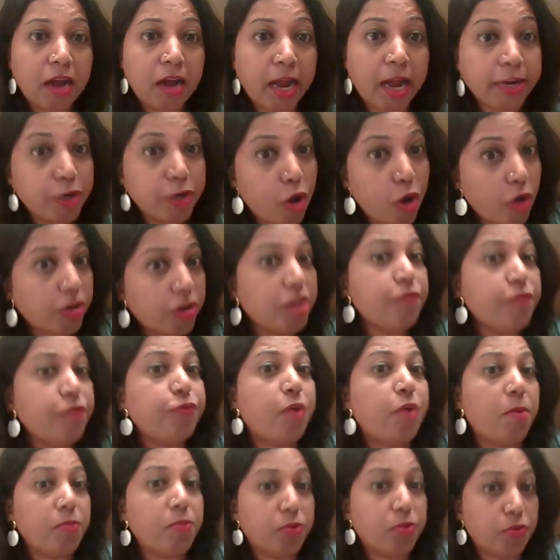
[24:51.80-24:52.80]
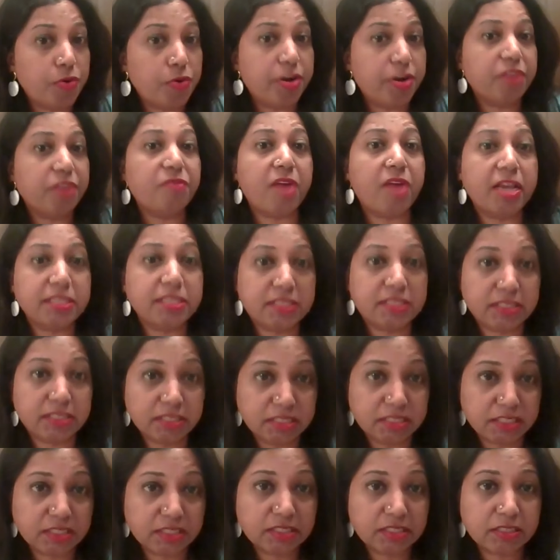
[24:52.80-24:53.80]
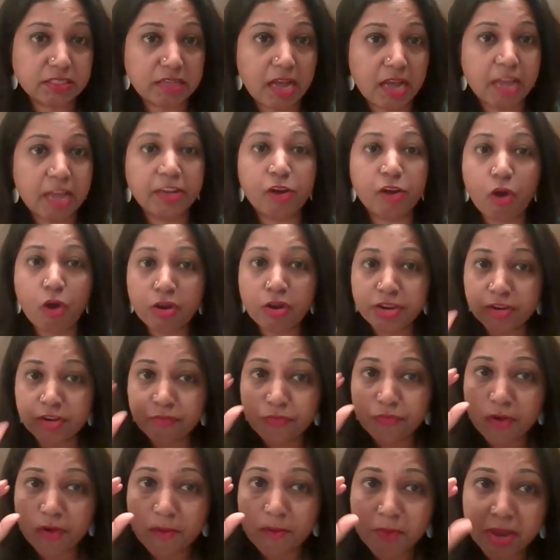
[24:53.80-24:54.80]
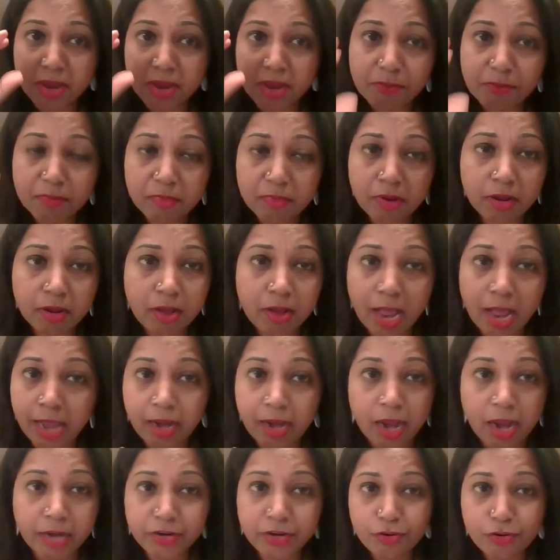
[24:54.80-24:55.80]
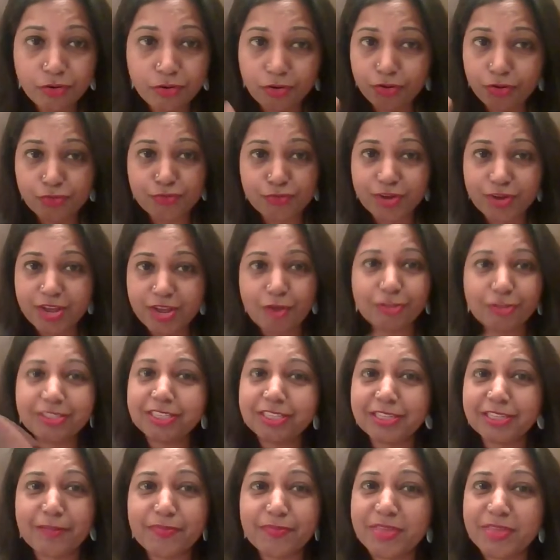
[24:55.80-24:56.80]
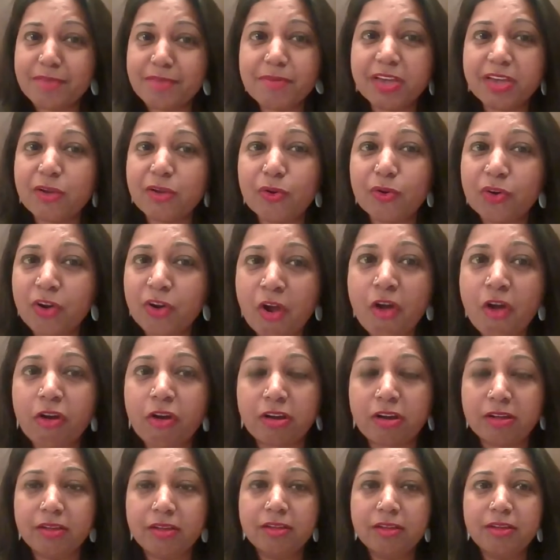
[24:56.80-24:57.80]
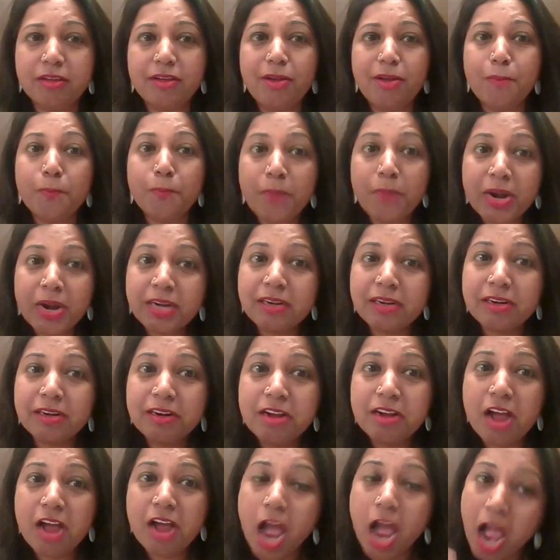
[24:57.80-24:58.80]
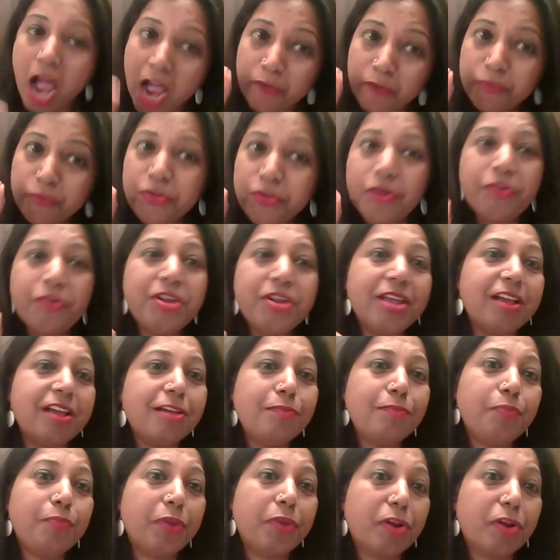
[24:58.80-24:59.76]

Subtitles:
log in from two devices. I log in from my, I don't know, today also something may go wrong. But have you taken